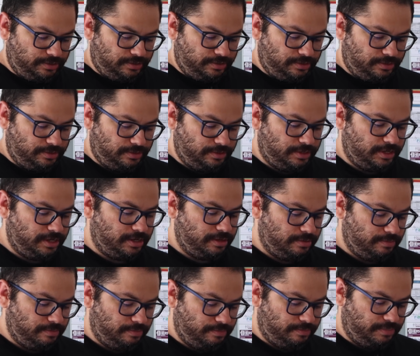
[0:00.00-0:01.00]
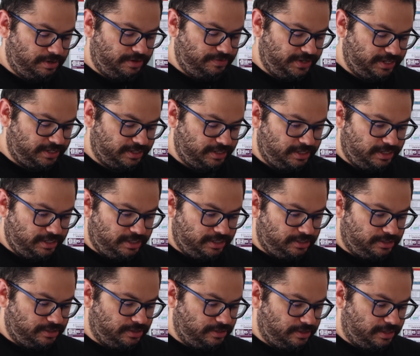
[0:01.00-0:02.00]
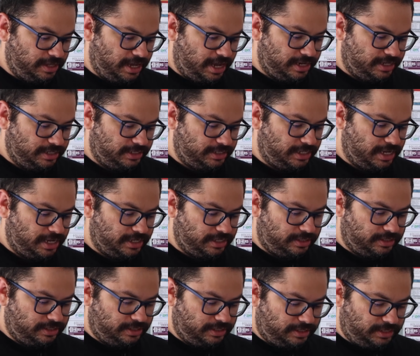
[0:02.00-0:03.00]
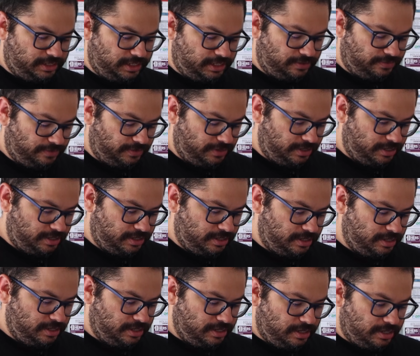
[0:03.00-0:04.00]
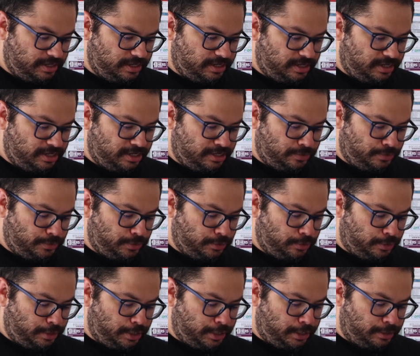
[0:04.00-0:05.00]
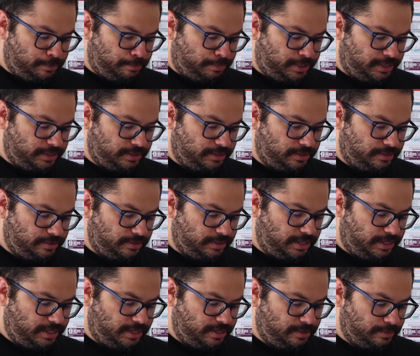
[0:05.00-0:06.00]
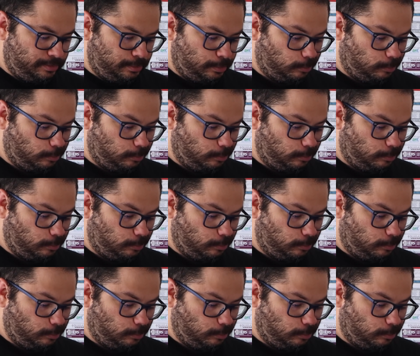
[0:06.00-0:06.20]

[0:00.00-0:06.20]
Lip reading: Okay, perfect. So that is set successfully. And then we'll go ahead and press OK.